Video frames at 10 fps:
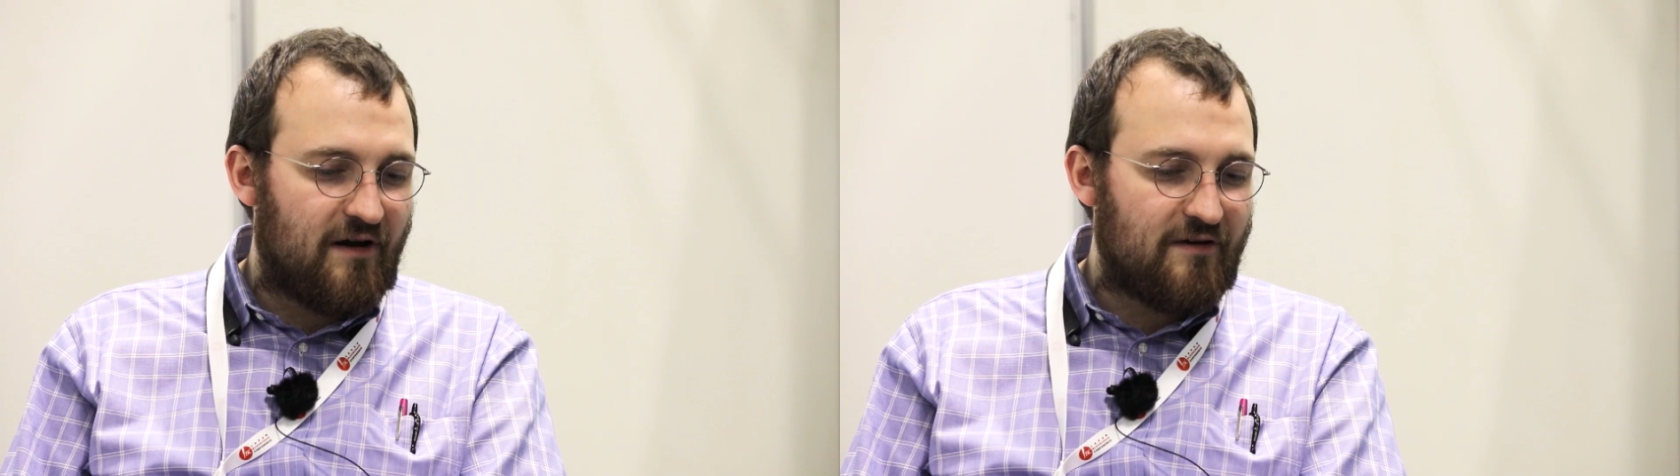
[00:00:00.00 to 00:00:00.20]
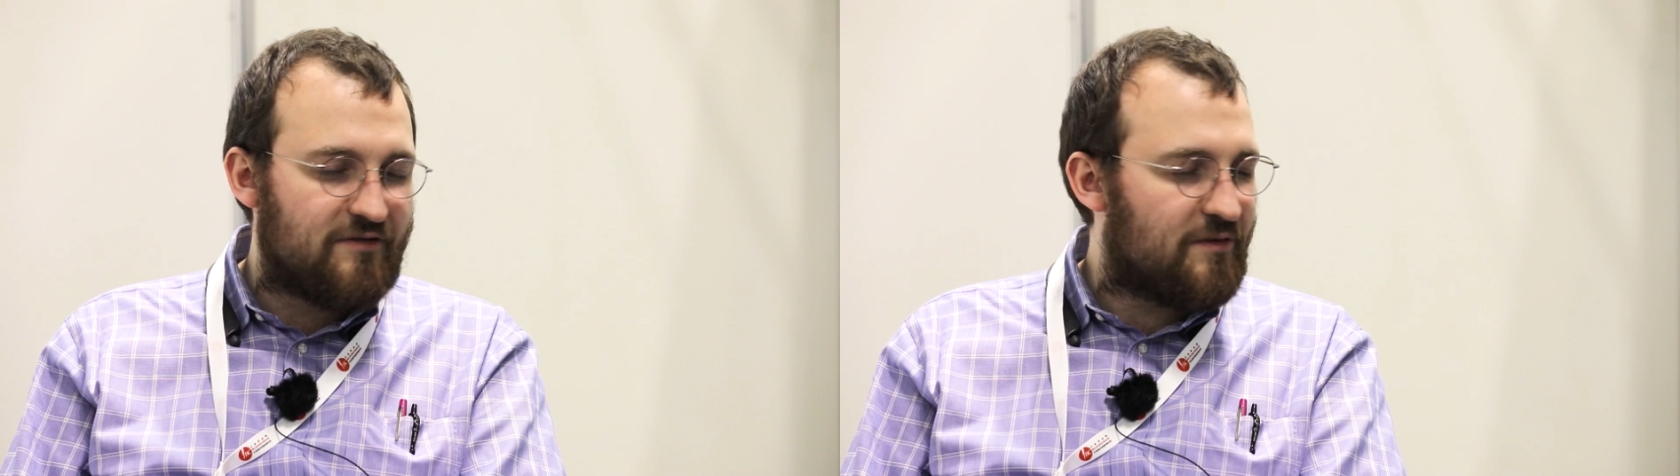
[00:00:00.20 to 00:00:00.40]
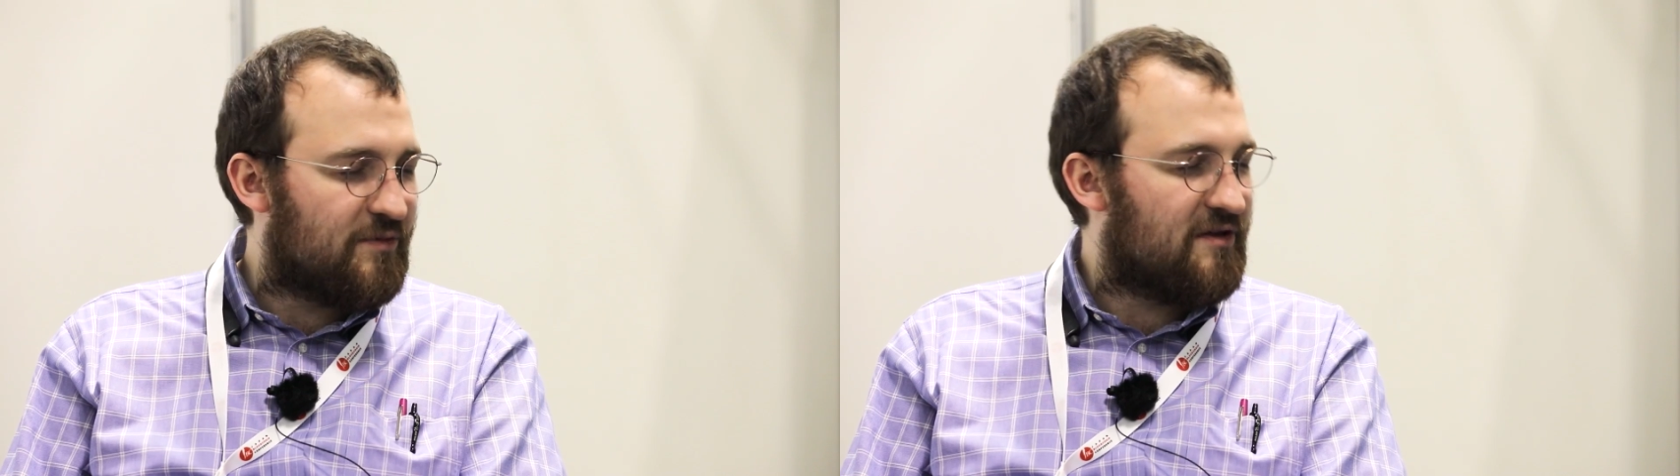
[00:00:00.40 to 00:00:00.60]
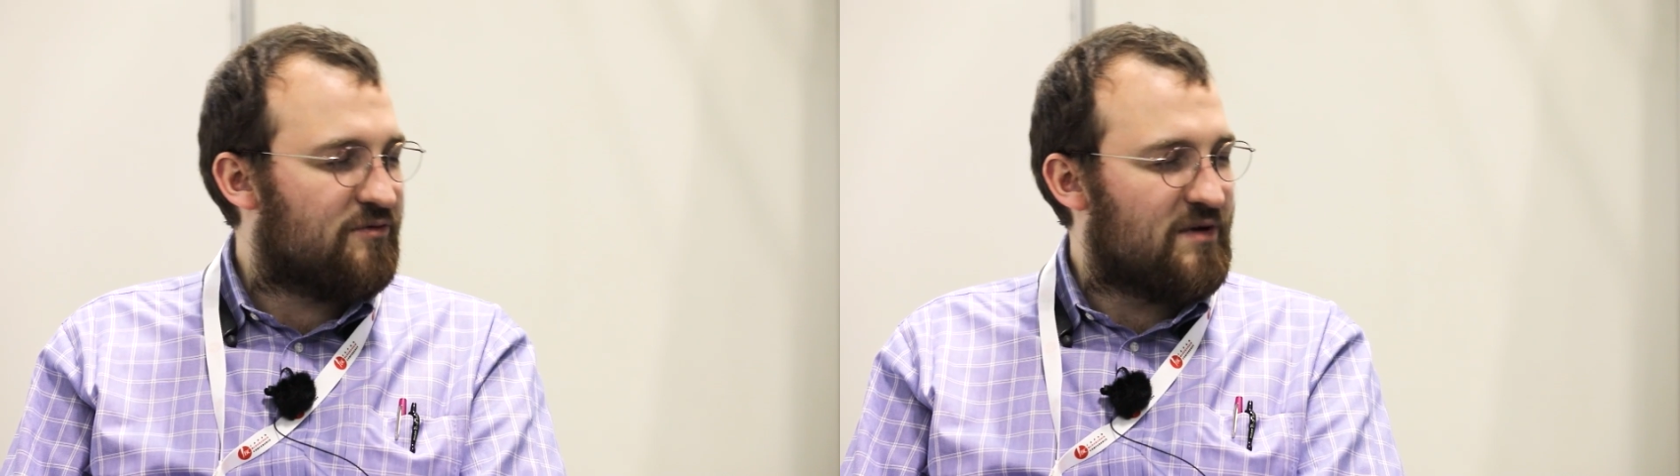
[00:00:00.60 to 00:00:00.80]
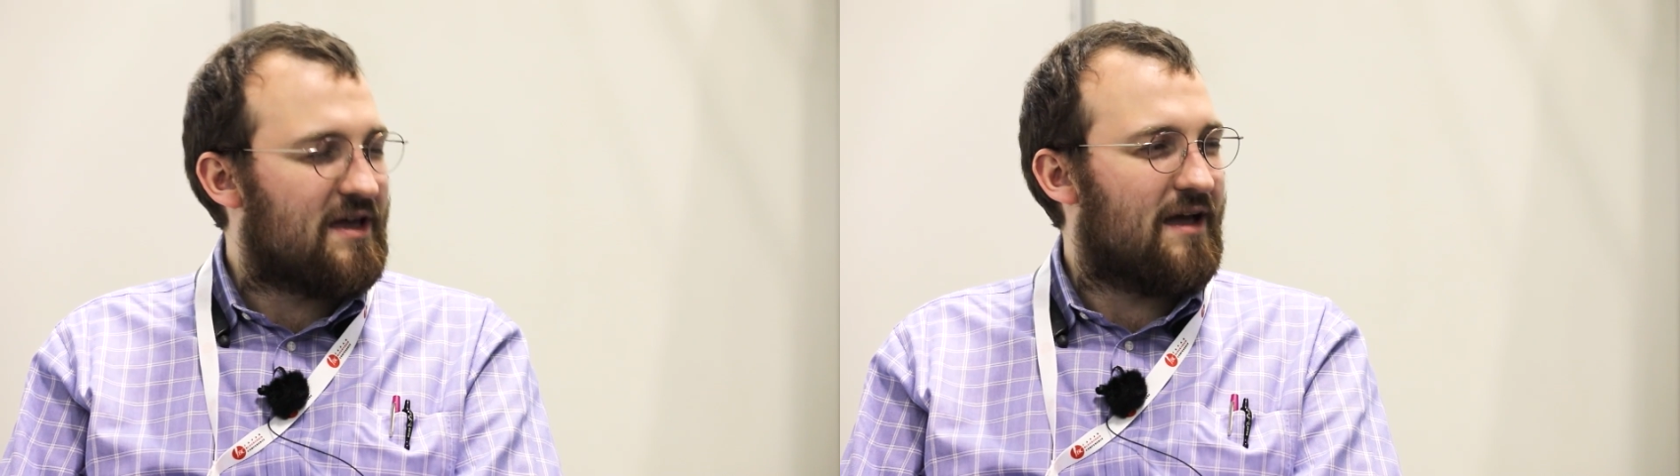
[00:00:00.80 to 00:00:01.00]
our
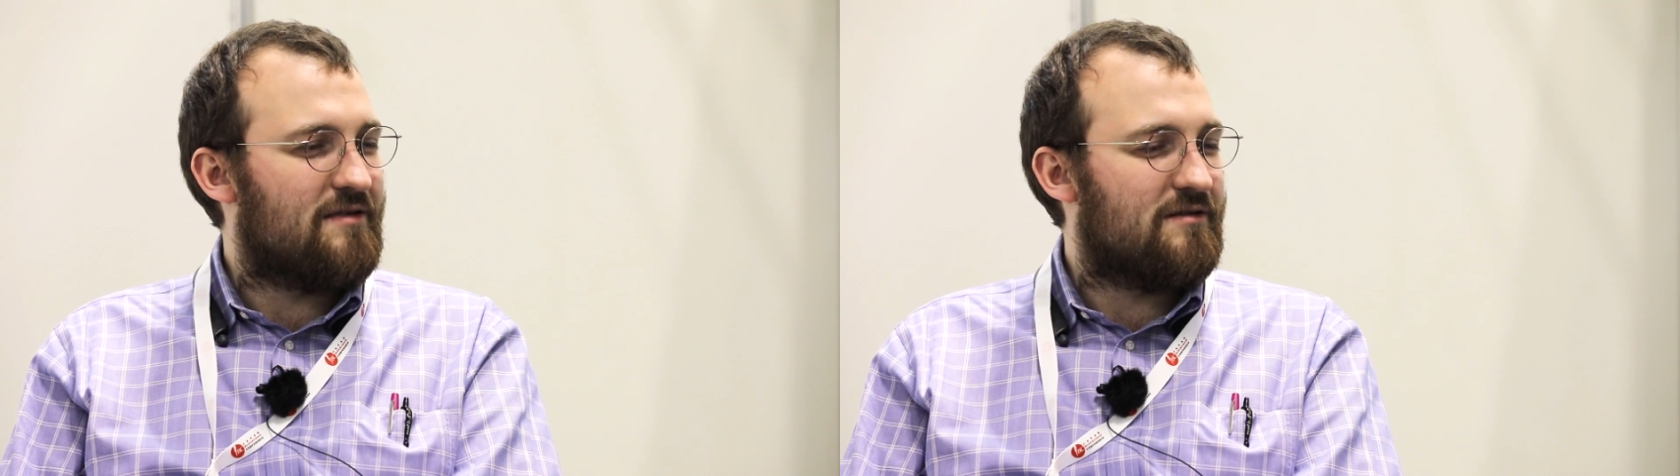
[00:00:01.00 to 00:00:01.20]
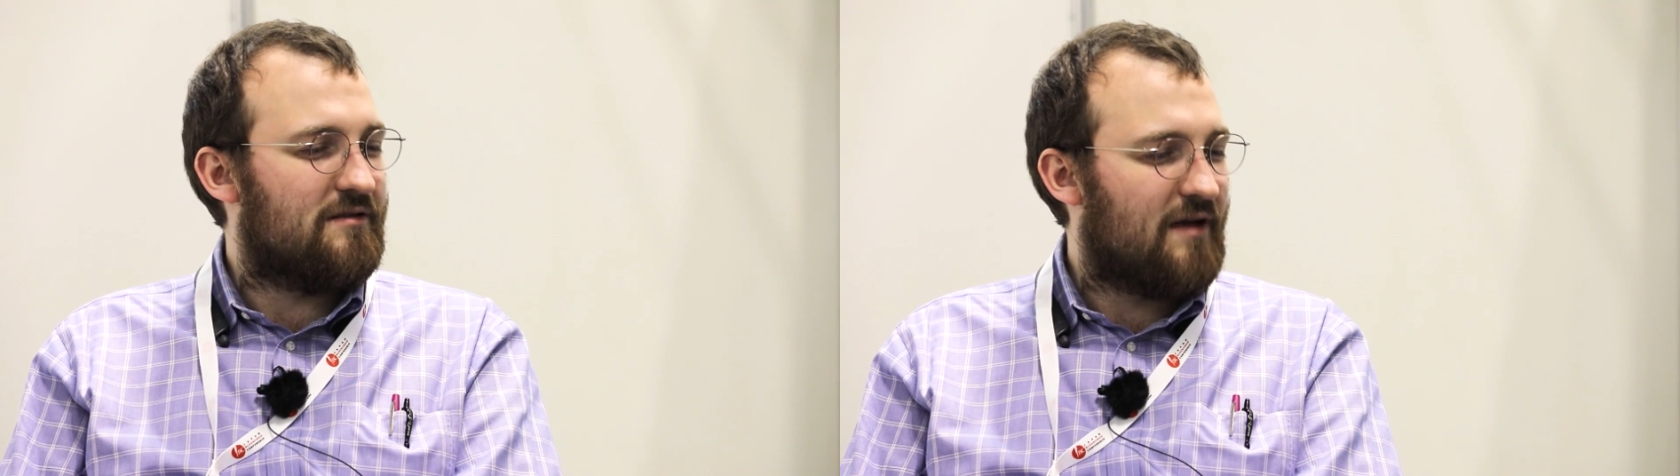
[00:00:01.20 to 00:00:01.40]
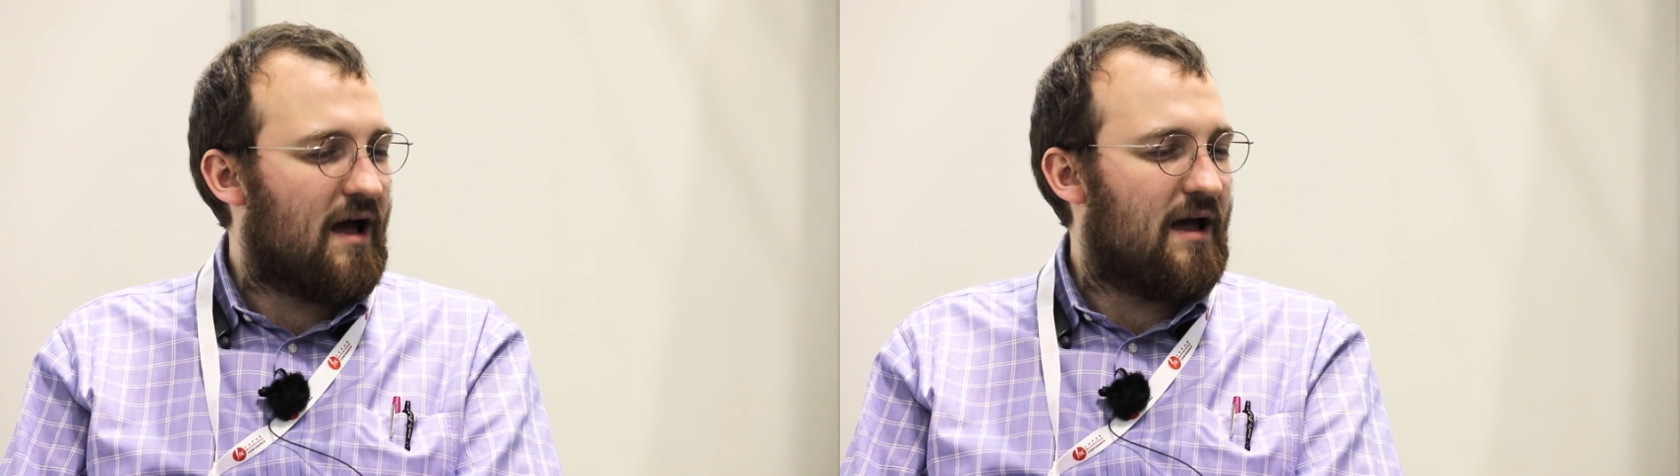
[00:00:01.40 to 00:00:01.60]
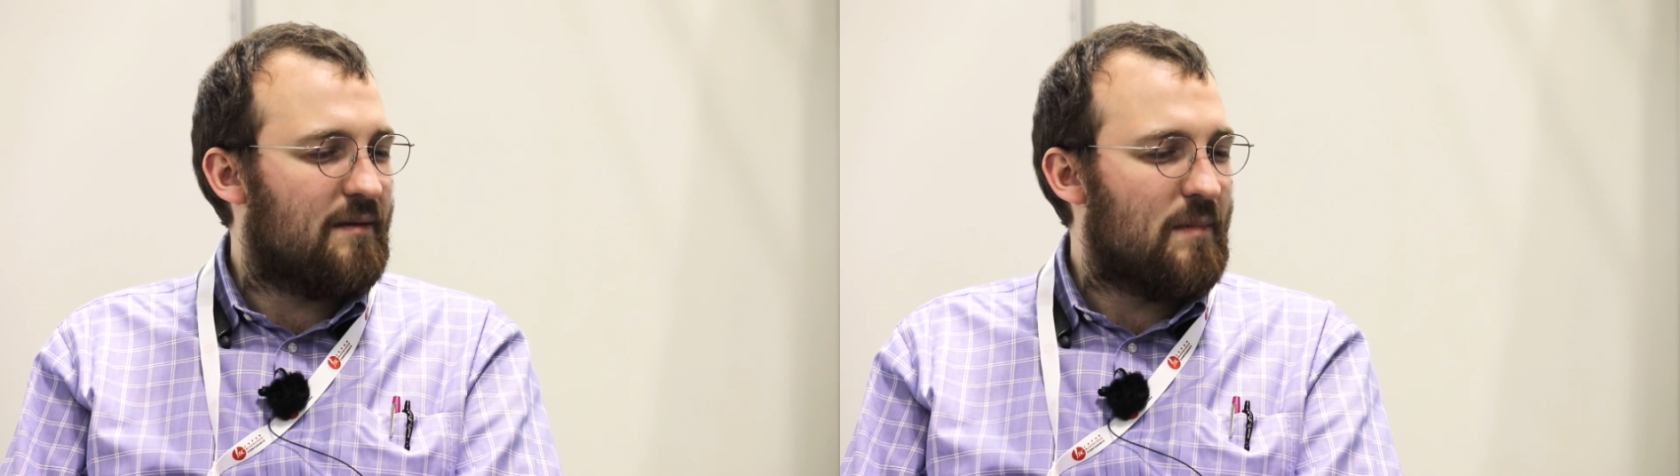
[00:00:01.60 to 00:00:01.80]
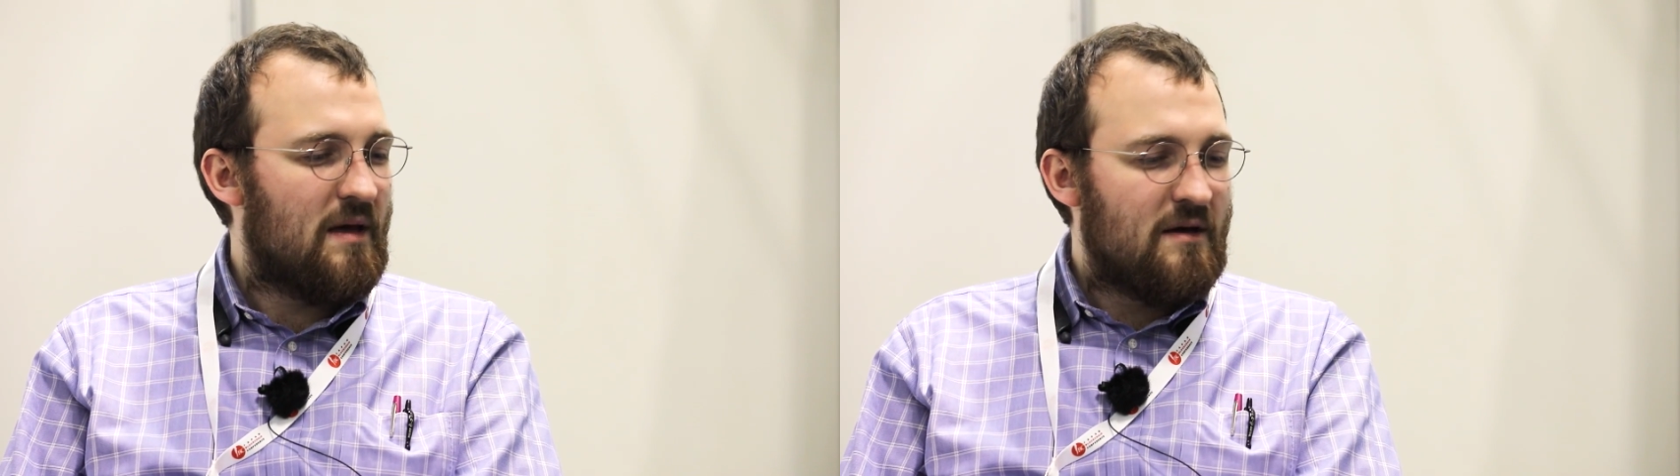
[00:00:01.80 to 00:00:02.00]
surplus weekends and
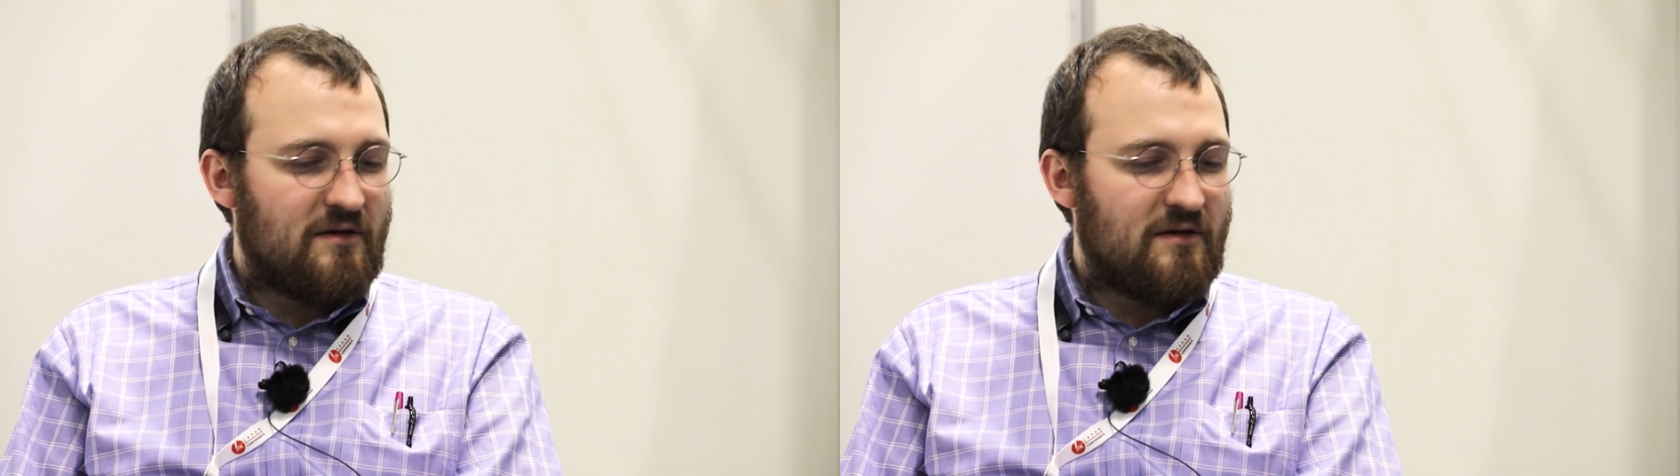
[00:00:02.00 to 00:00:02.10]
time